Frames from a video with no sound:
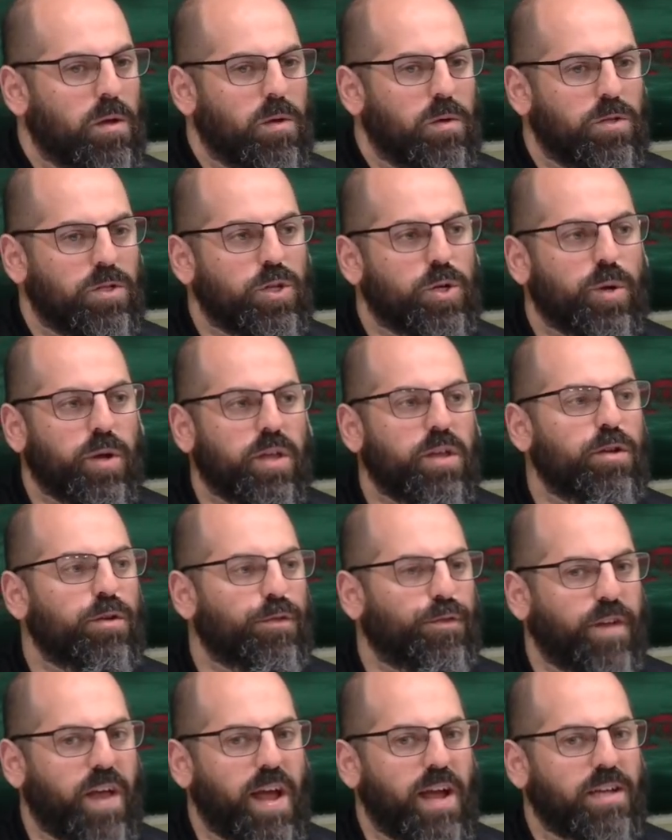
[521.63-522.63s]
During your
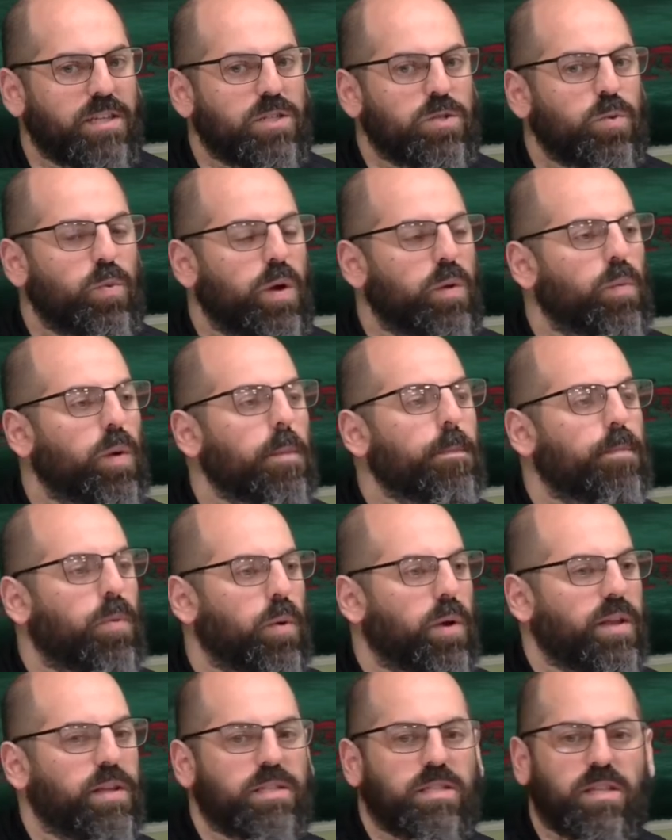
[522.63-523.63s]
fast, what
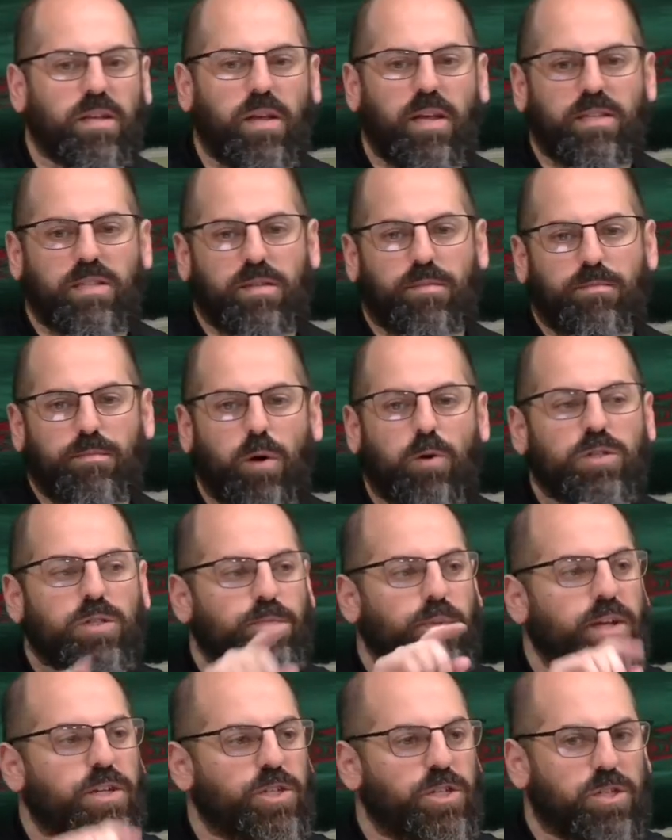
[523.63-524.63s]
point is the most
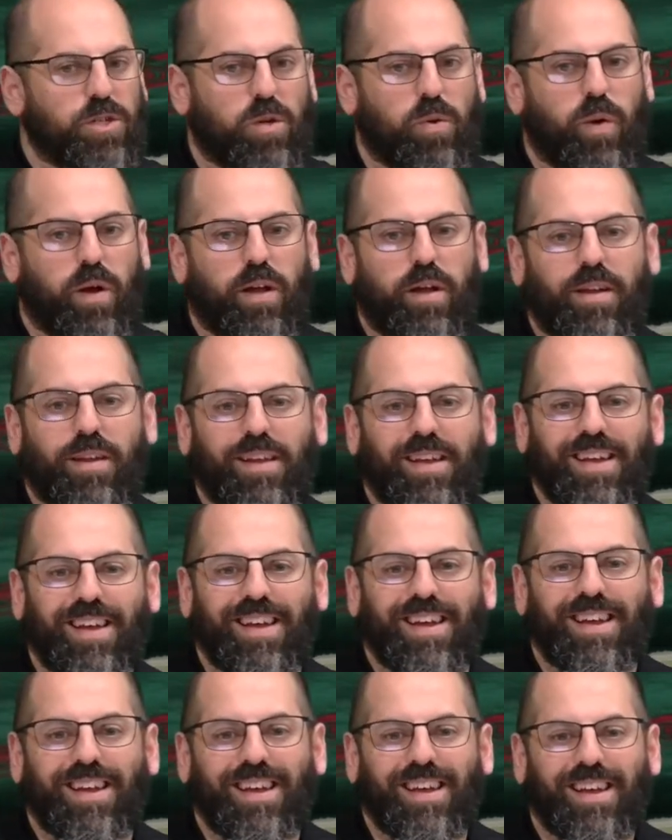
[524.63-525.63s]
patience required?
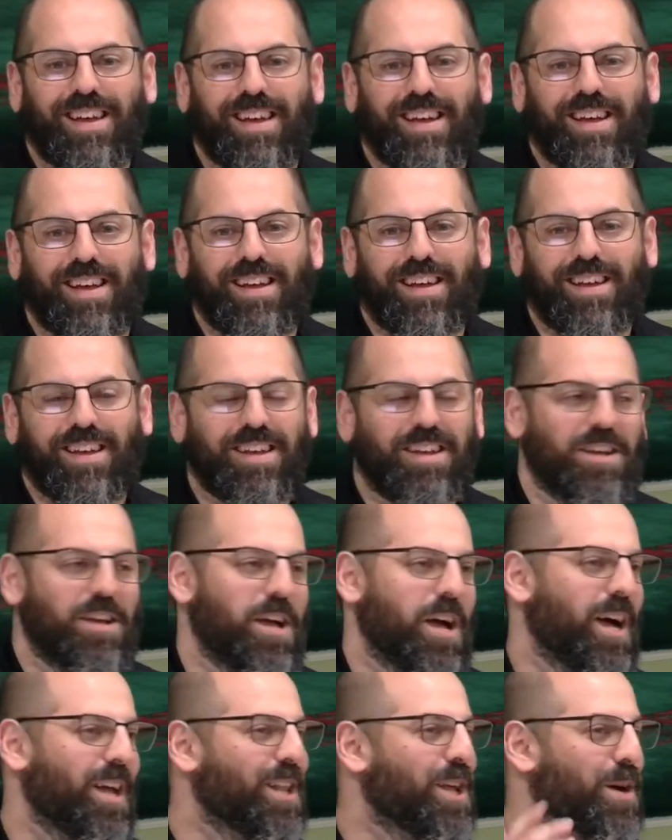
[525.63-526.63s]

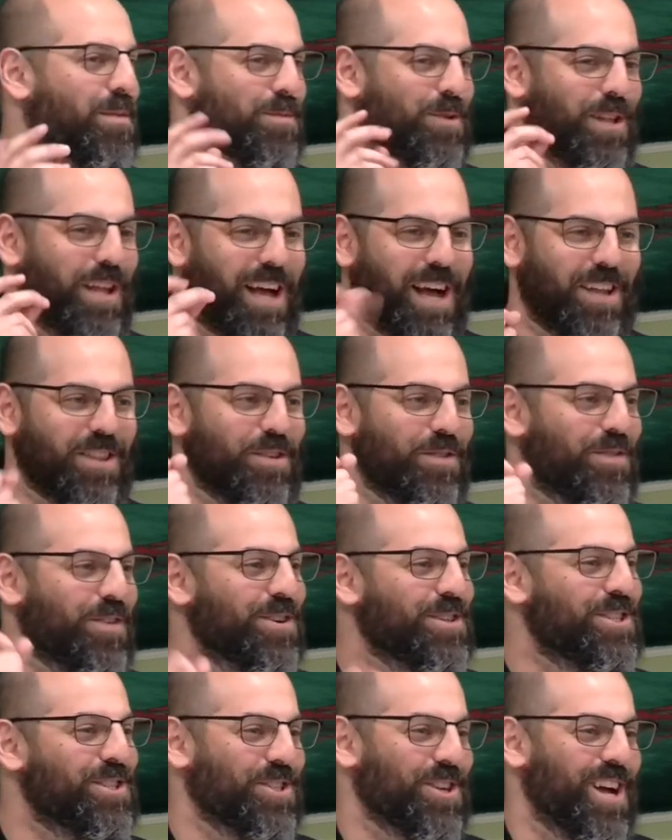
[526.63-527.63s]
Alhamdulillah, on the
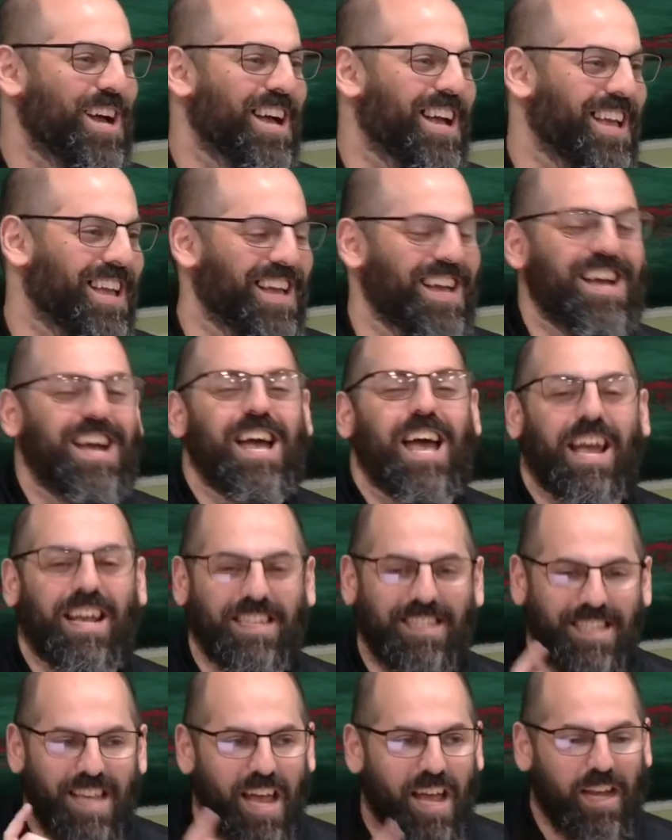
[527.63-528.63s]
first try.
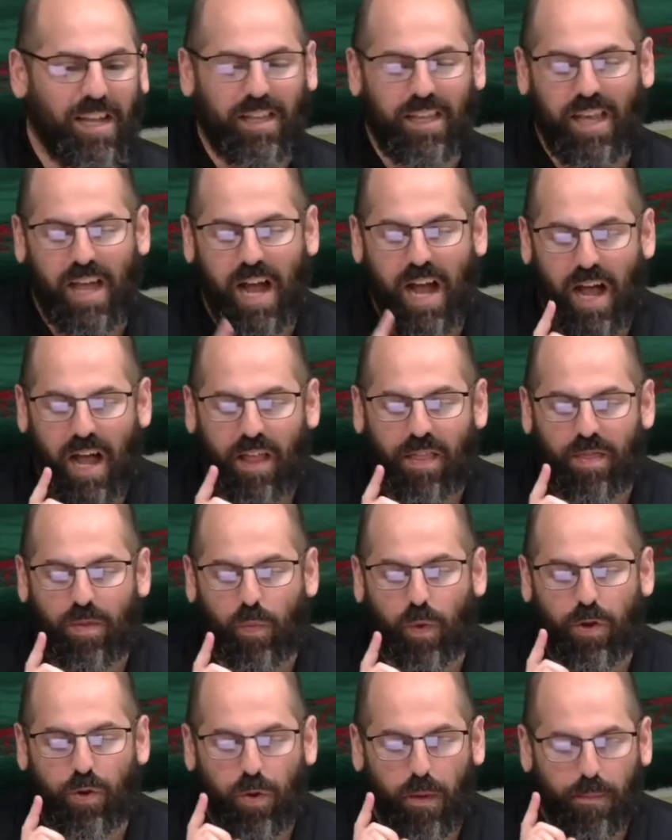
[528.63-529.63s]
Exactly,
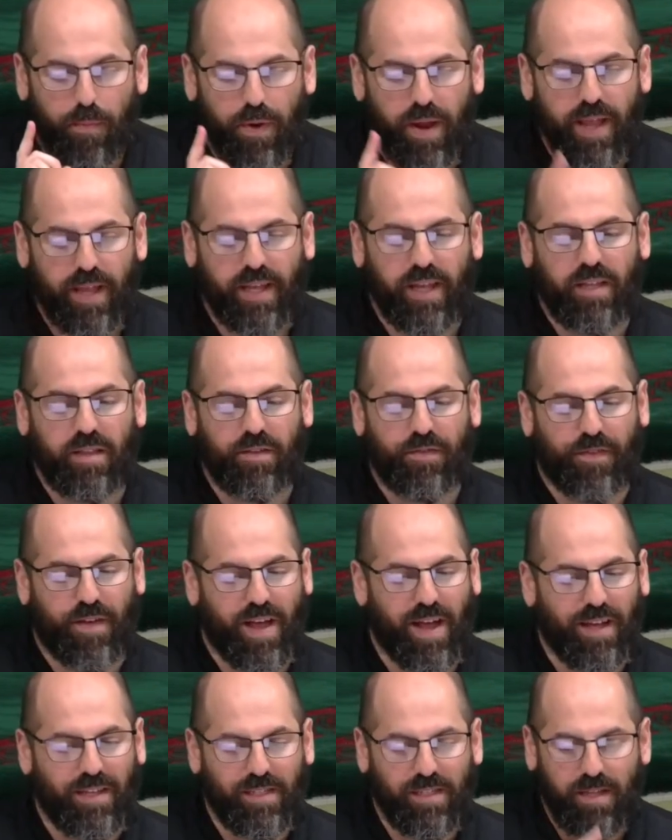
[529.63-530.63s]
when you are breaking the
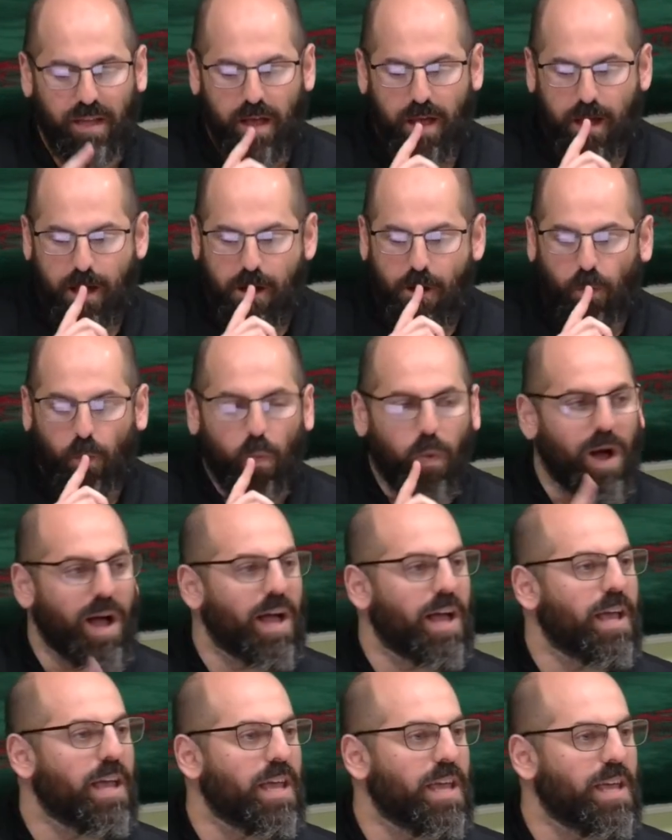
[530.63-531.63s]
fast.
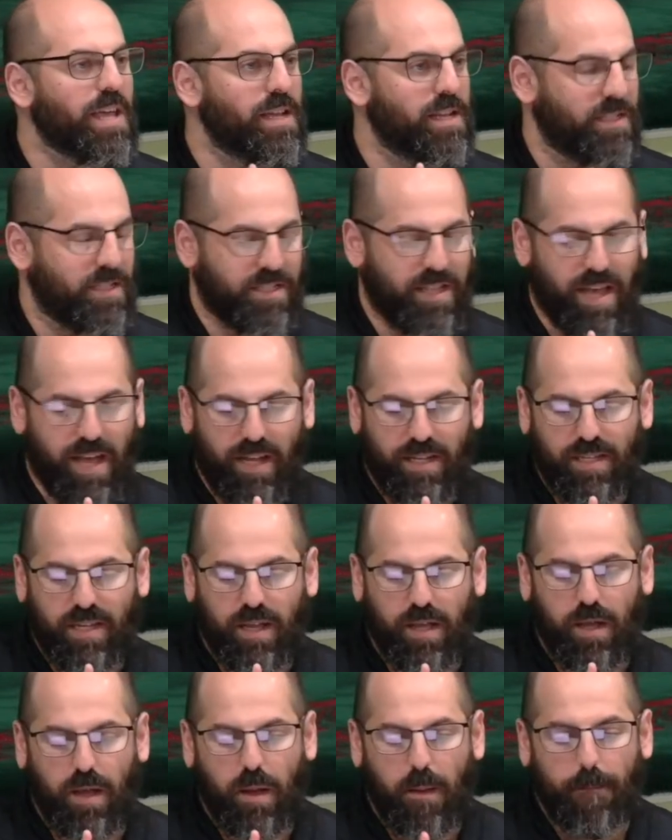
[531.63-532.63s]
Why is that?
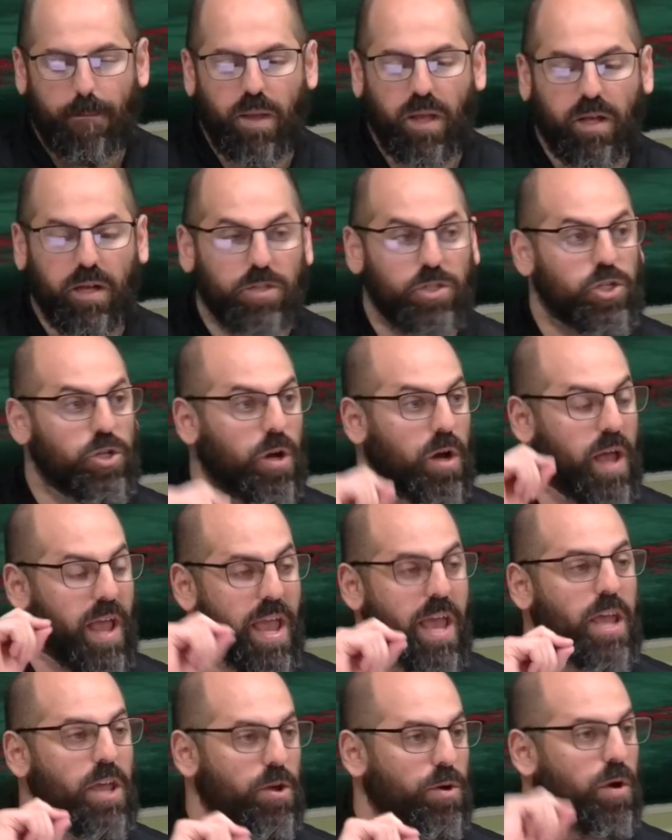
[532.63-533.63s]
Because
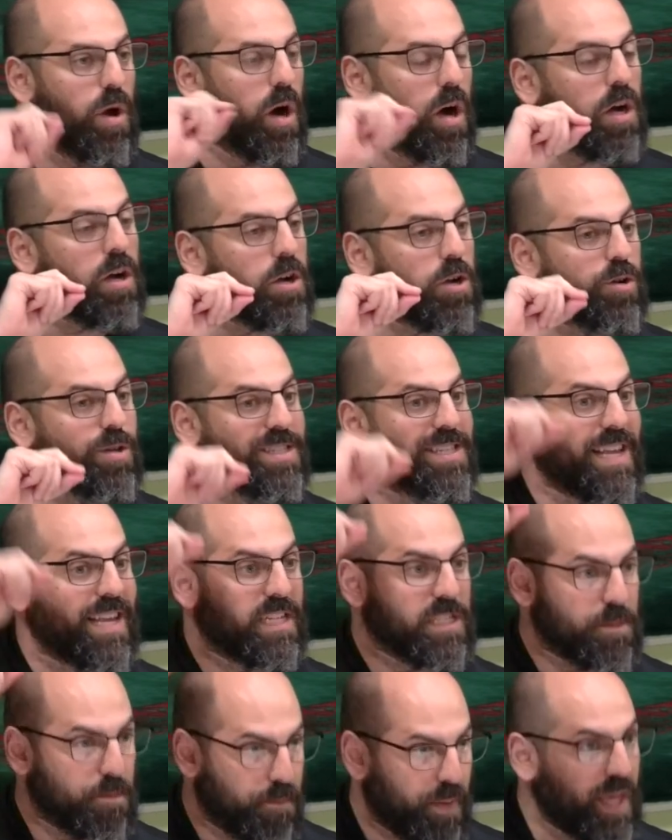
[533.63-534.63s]
your hunger is at
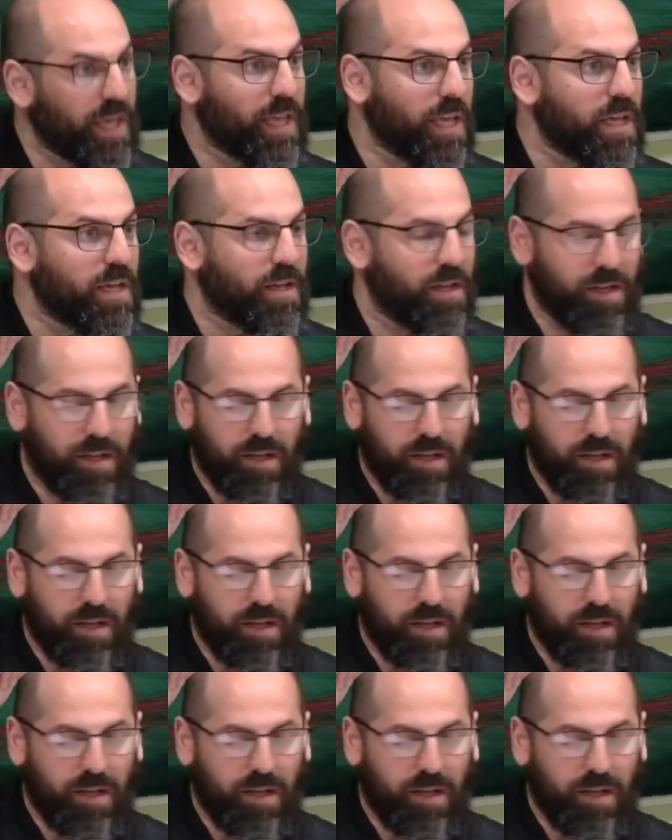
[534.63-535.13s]
its peak,